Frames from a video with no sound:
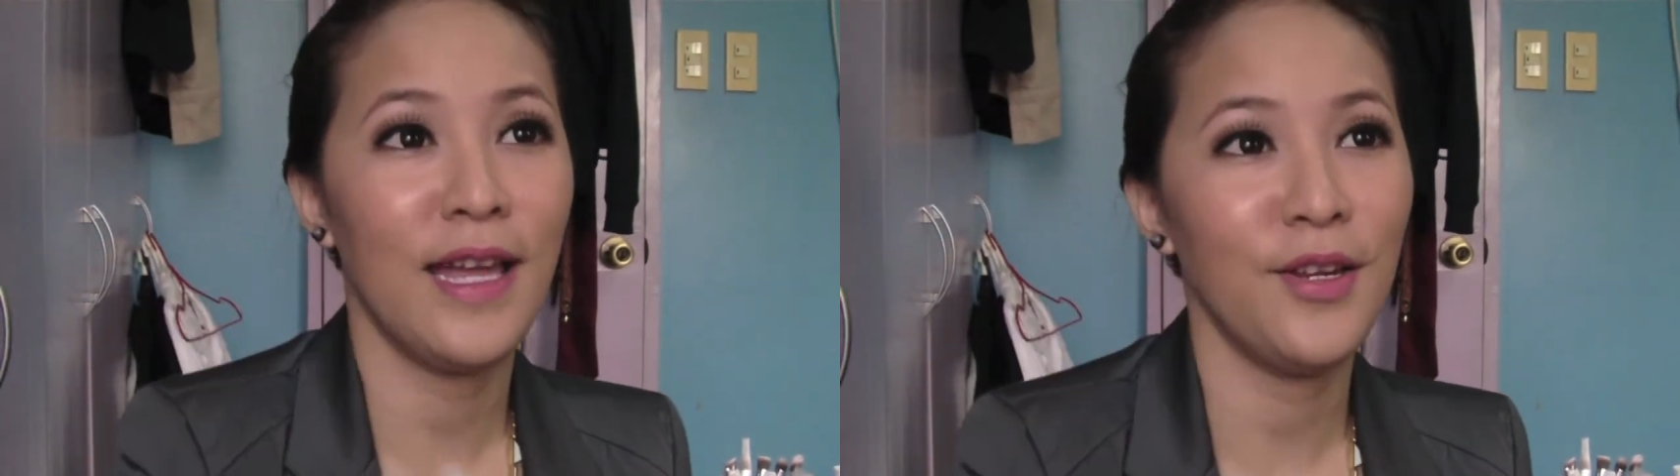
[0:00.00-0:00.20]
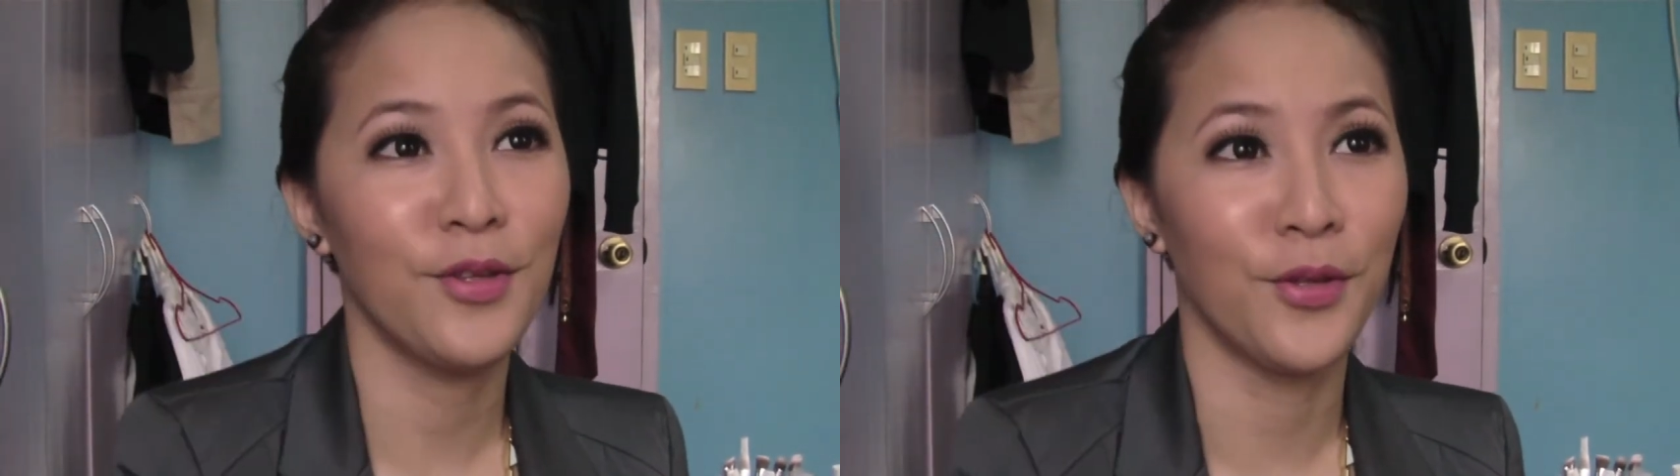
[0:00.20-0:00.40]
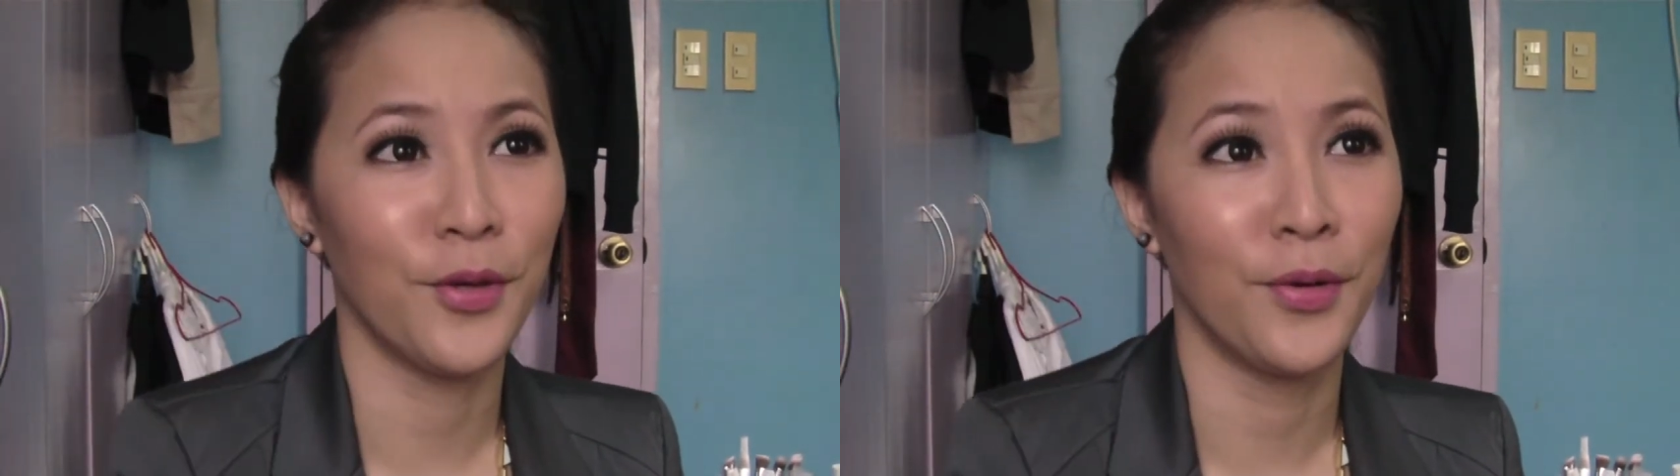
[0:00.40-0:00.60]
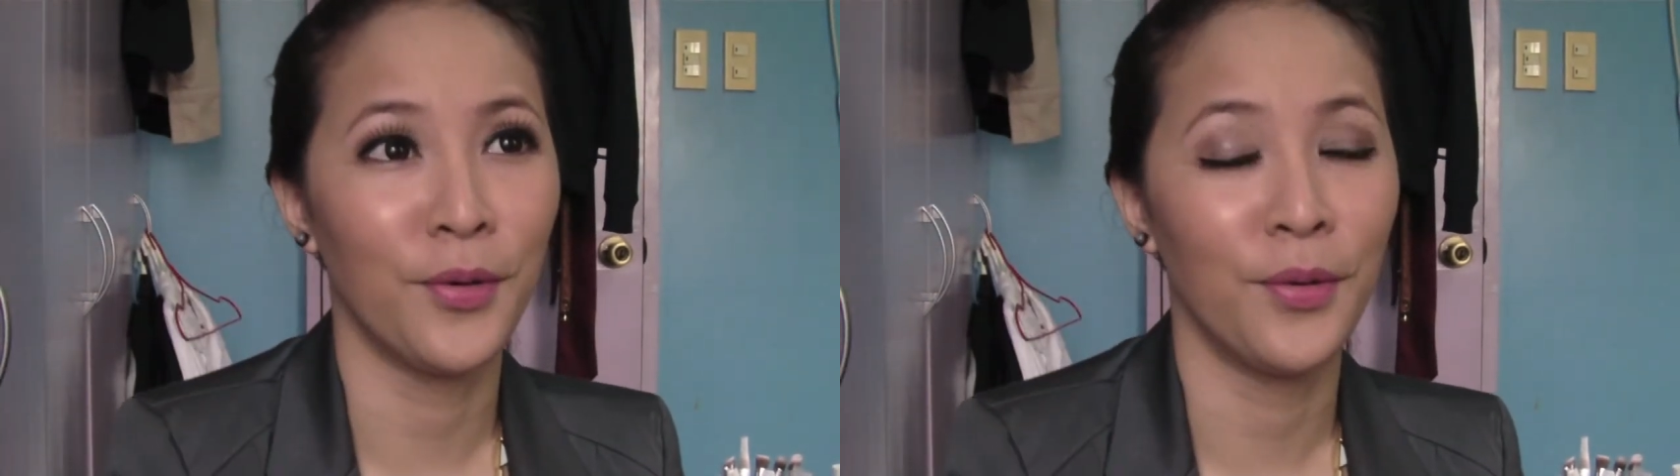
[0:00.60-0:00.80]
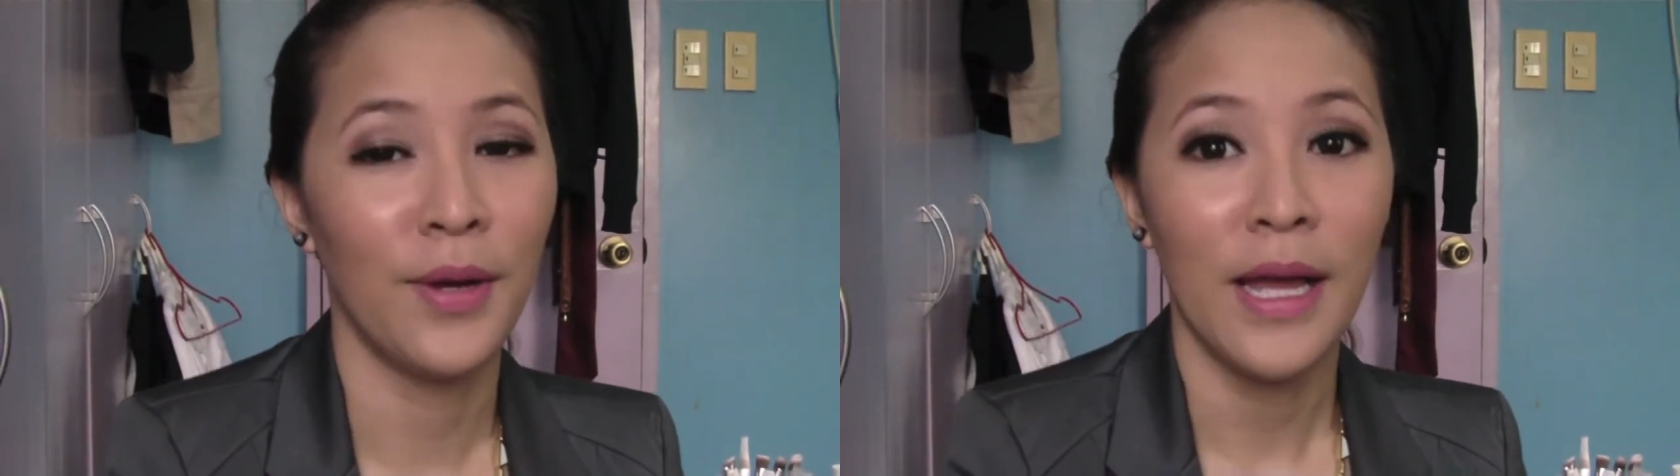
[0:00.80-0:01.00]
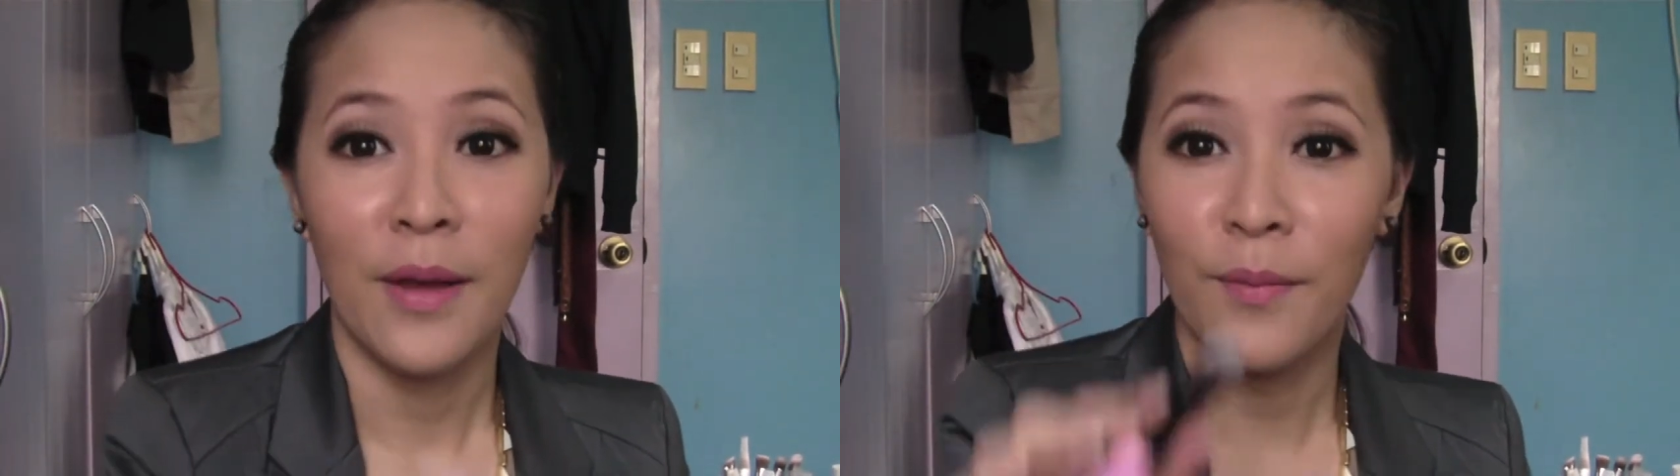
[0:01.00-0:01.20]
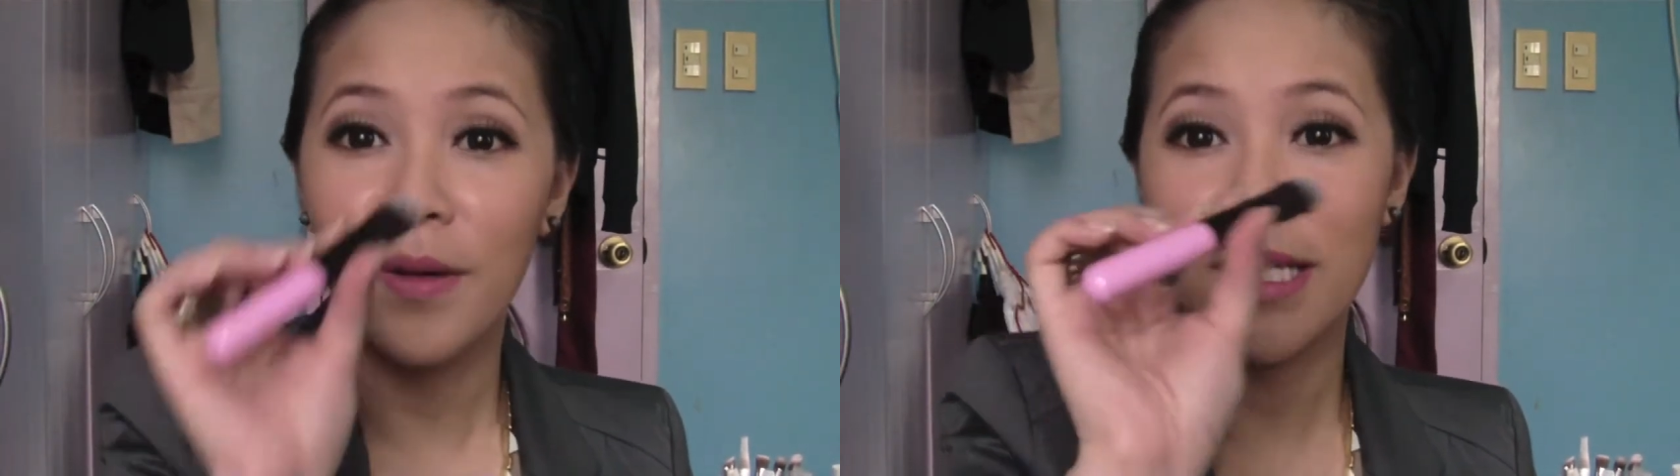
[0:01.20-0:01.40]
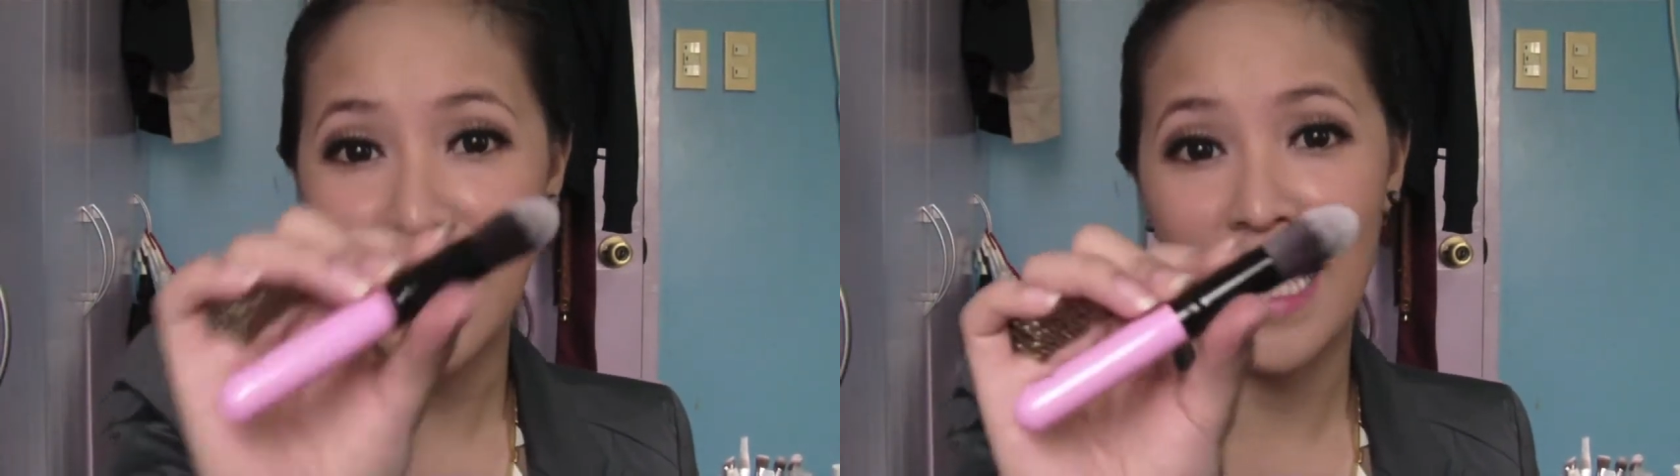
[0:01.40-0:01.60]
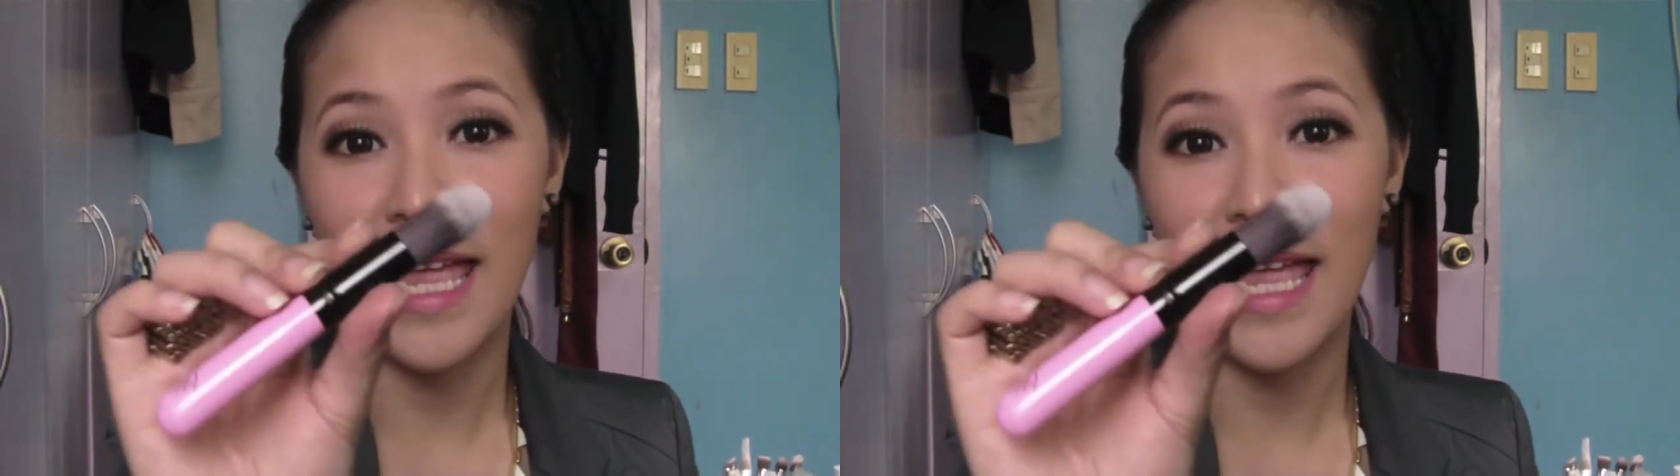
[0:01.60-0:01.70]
don't know, basta,